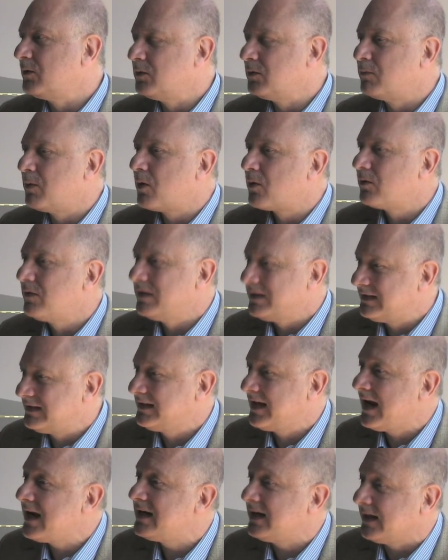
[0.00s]
borrow the
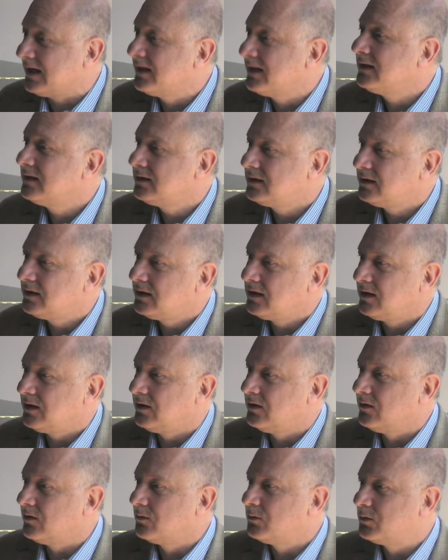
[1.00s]
setting,
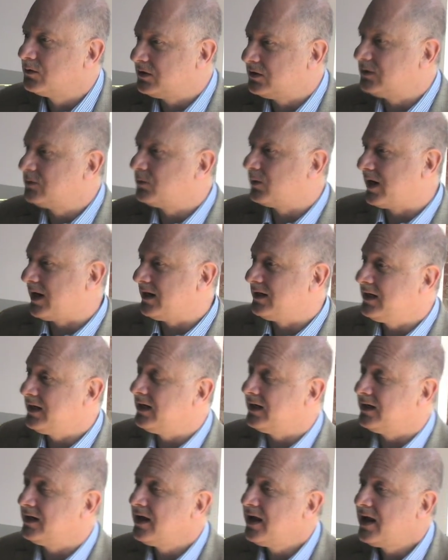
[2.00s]
which is what I
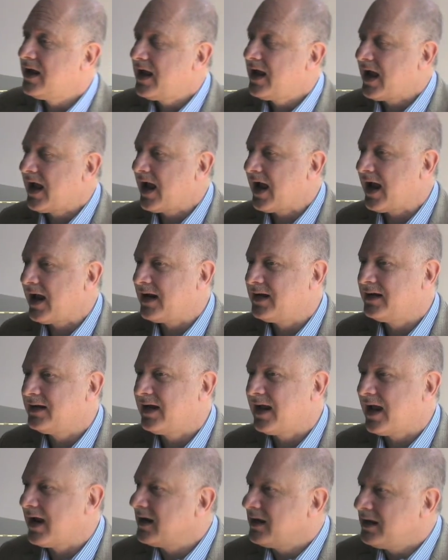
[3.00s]
did,
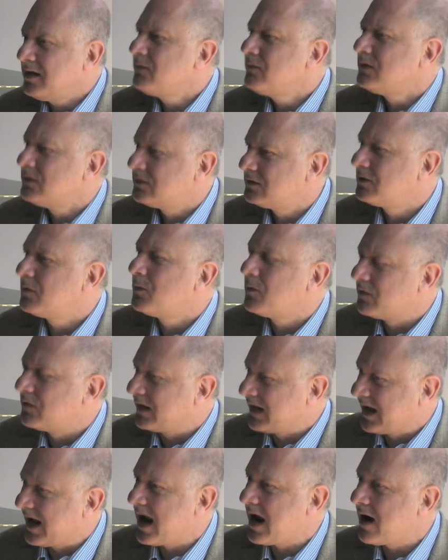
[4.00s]
and even some of the
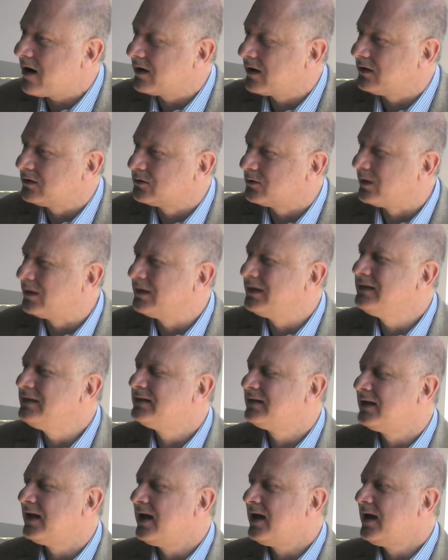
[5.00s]
characters, or at
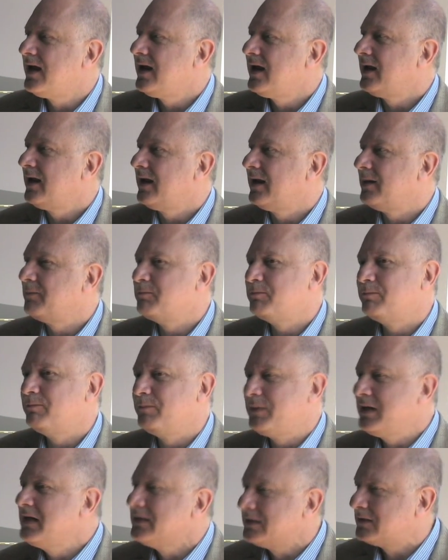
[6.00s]
least
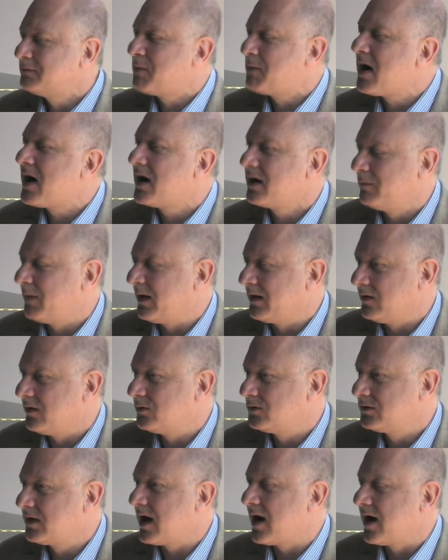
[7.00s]
be inspired by
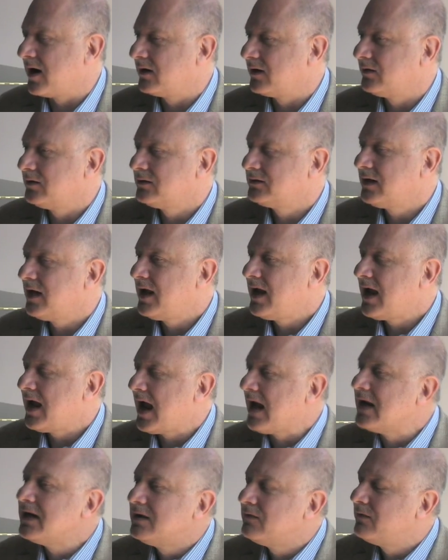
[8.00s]
those characters
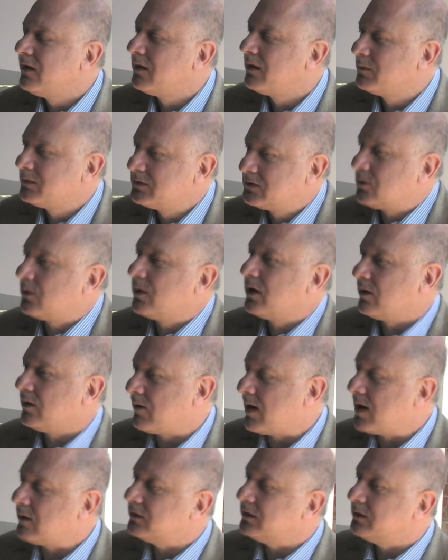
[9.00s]
and develop a story
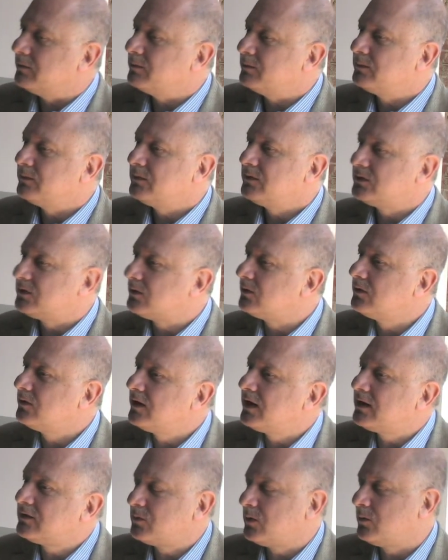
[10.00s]
around them. So
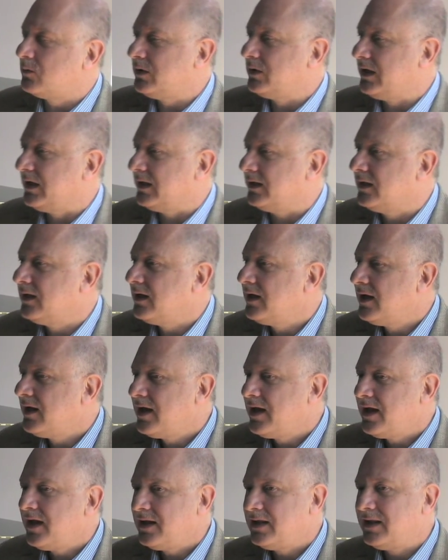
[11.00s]
that's what we did.
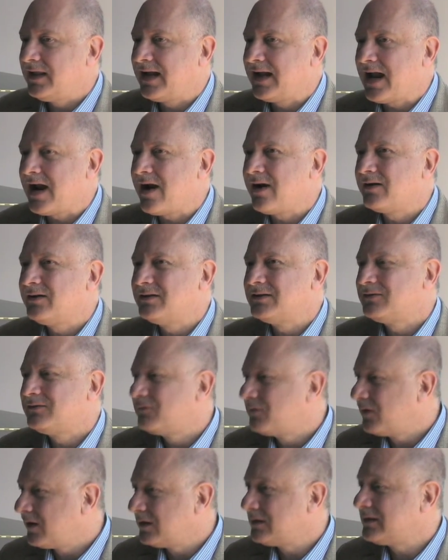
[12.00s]
The characters
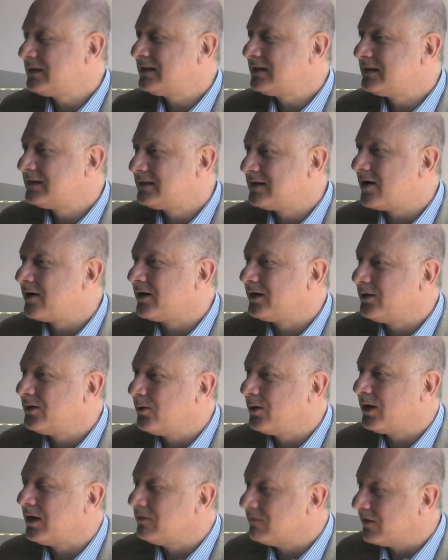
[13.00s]
first started
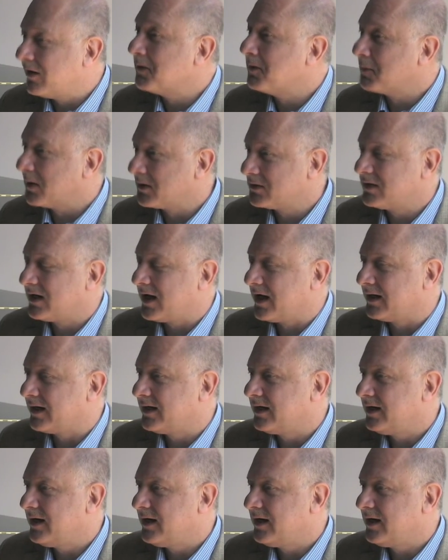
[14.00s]
looking very much like